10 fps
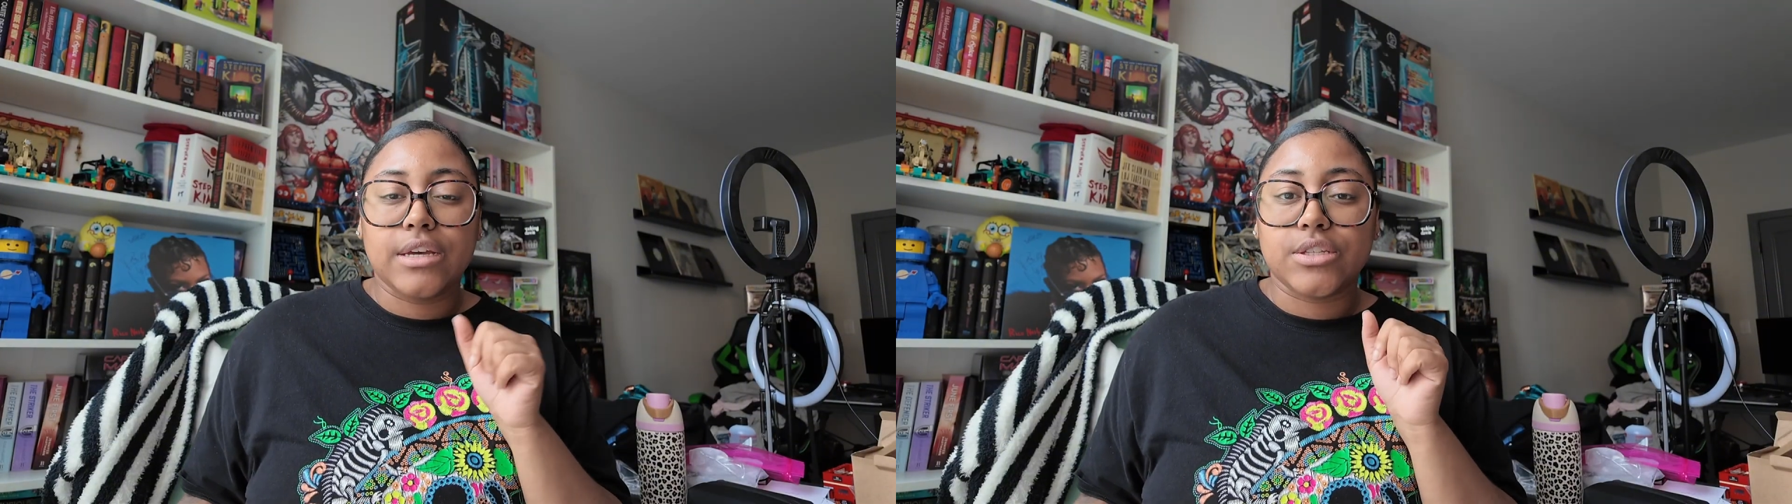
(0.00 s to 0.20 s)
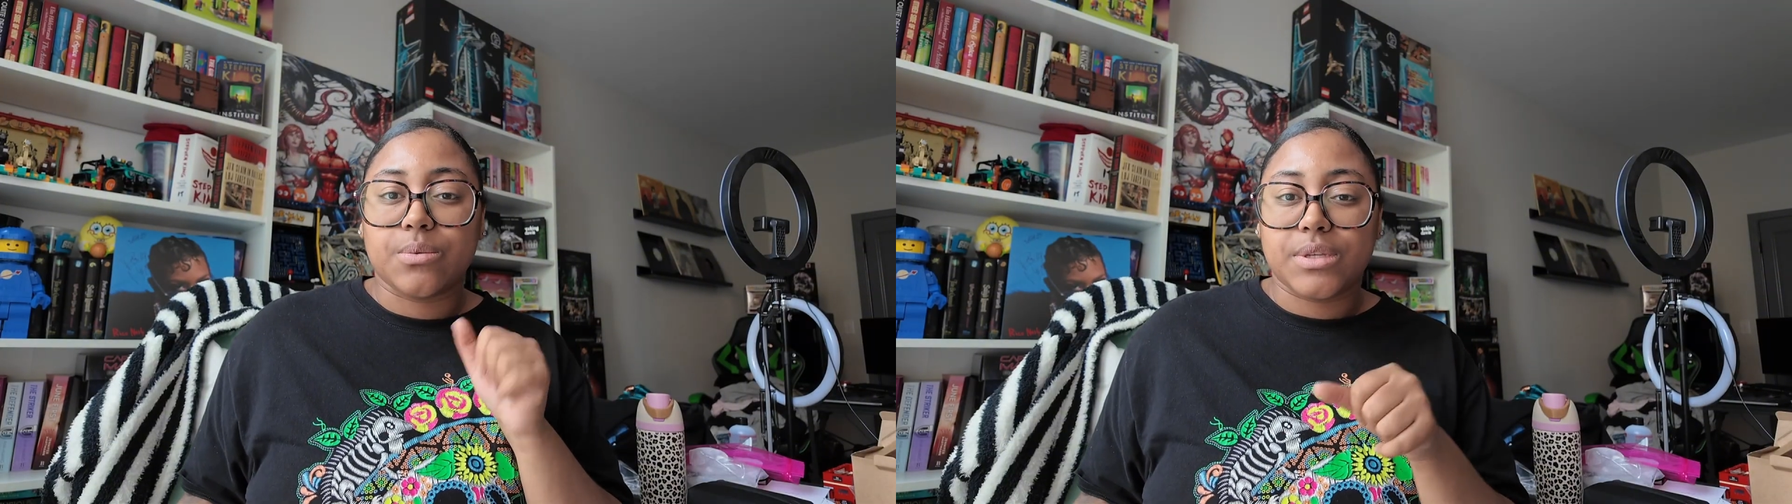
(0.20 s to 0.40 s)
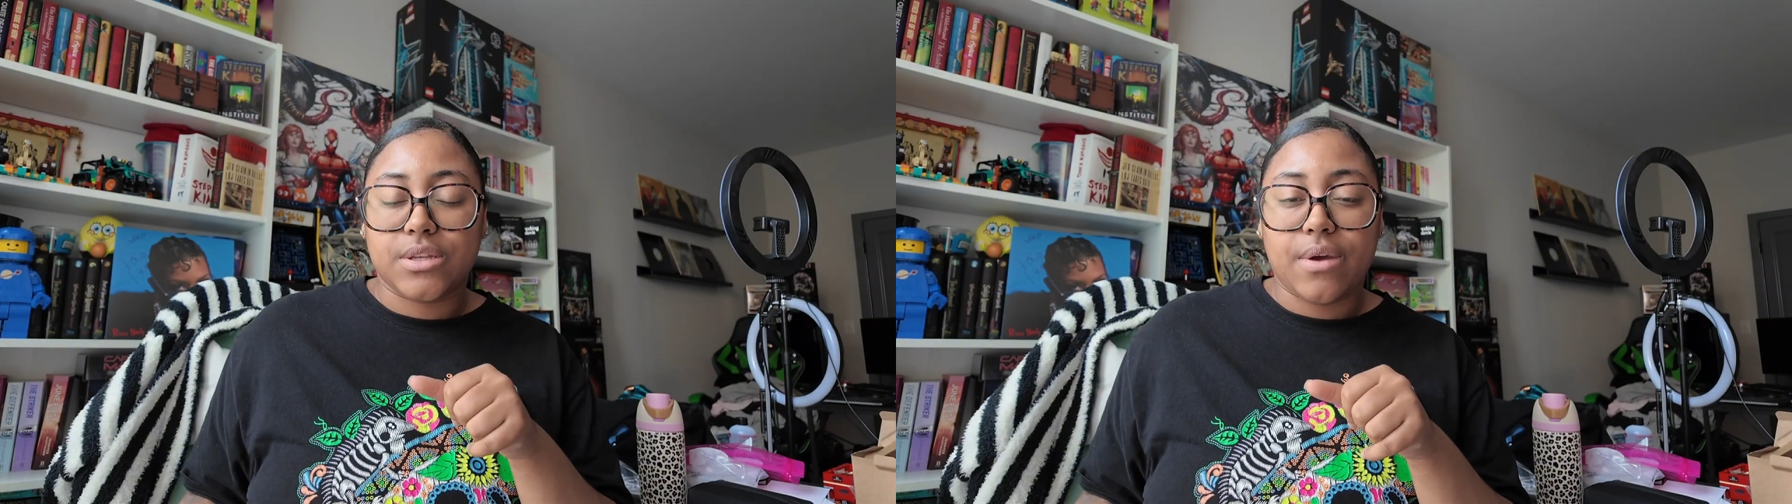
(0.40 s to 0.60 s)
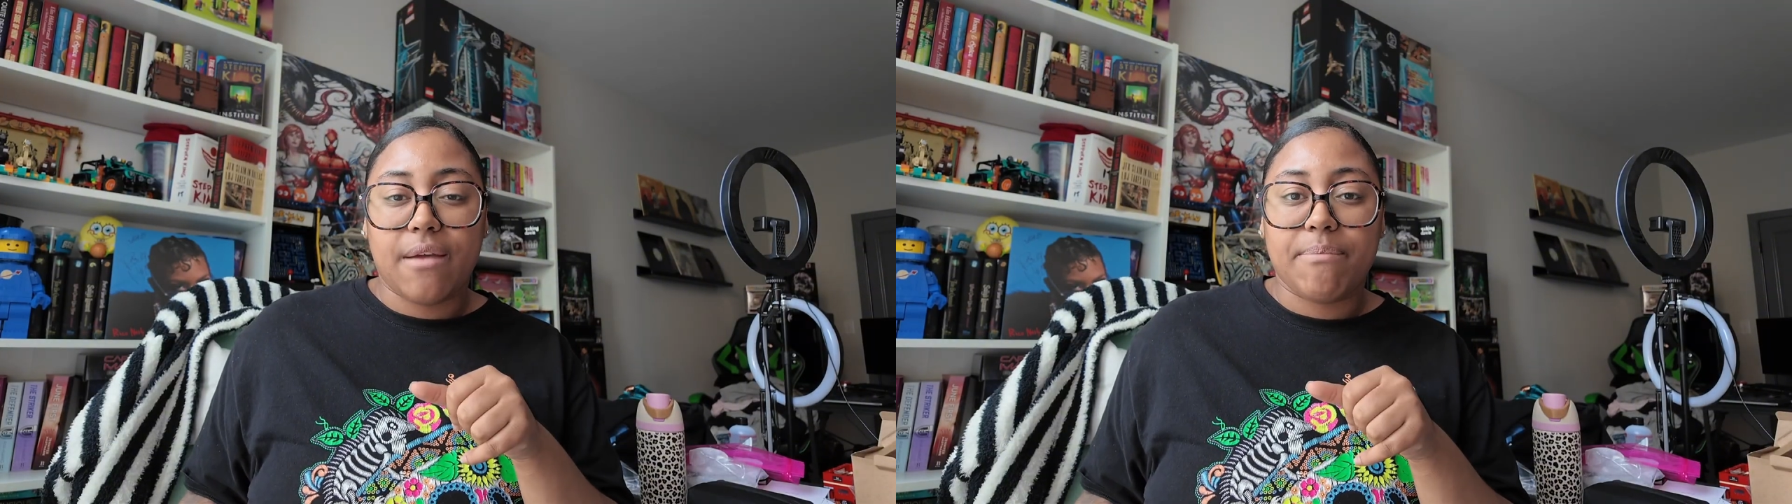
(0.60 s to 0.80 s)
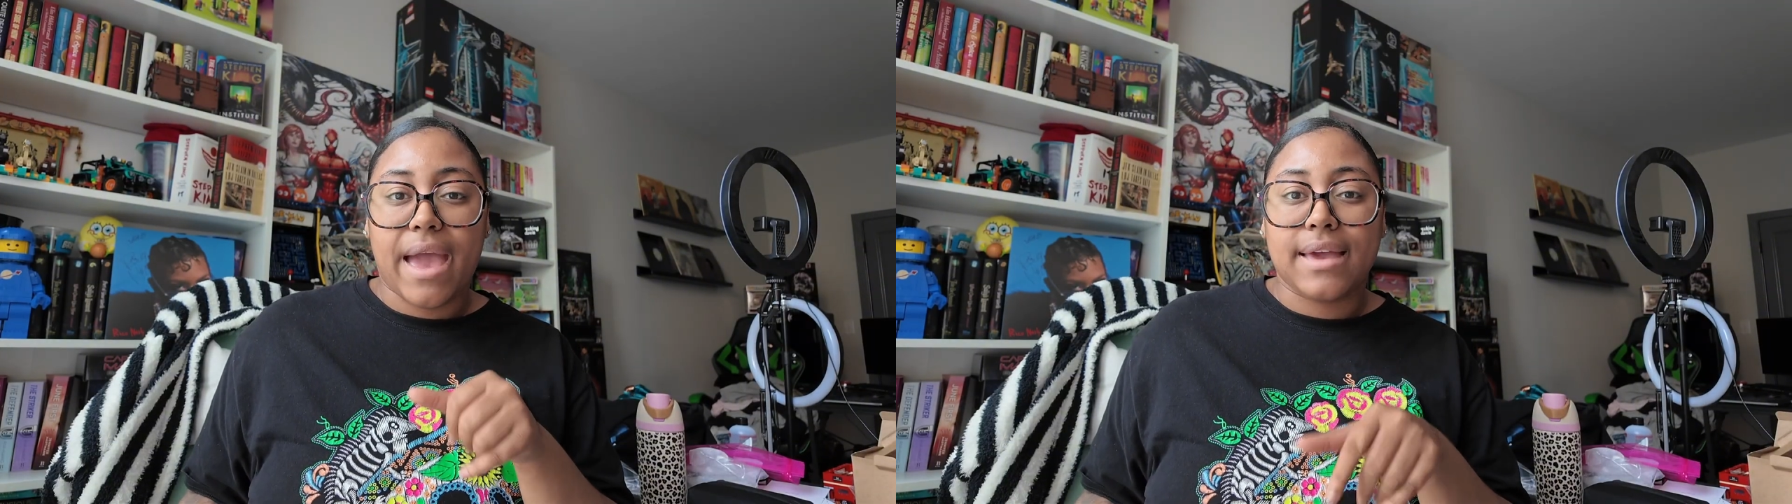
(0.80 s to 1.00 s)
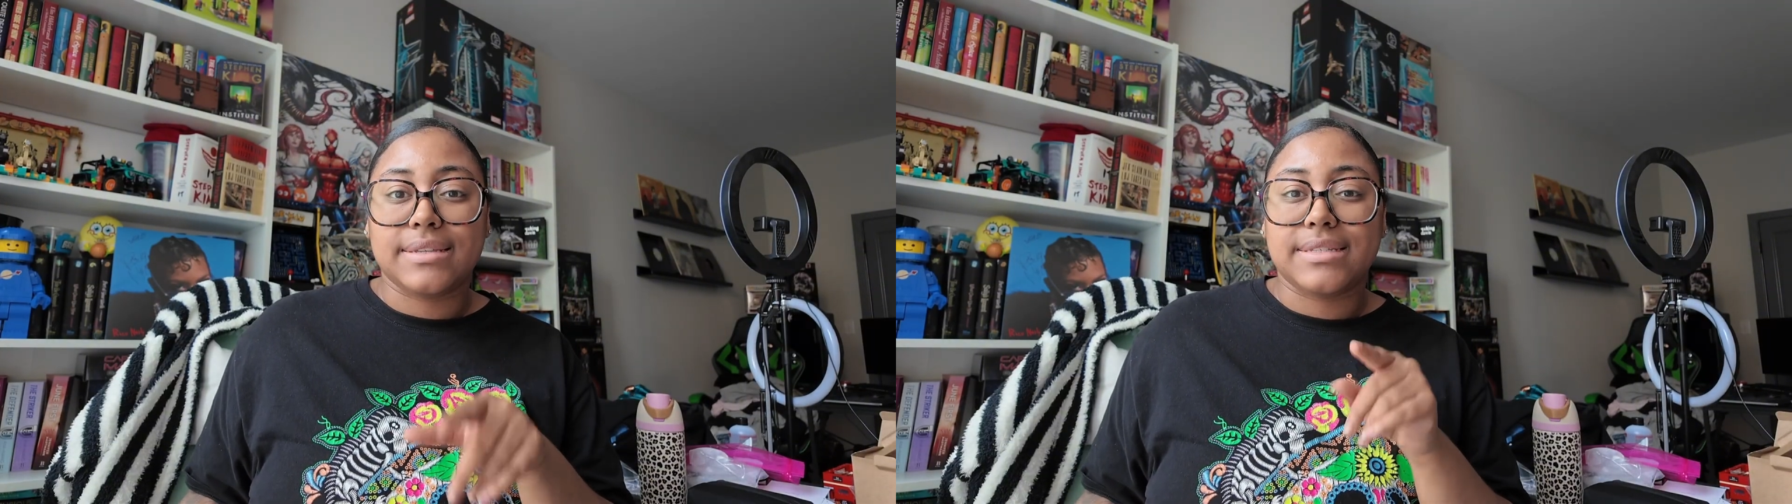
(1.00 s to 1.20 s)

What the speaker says: So we still have bags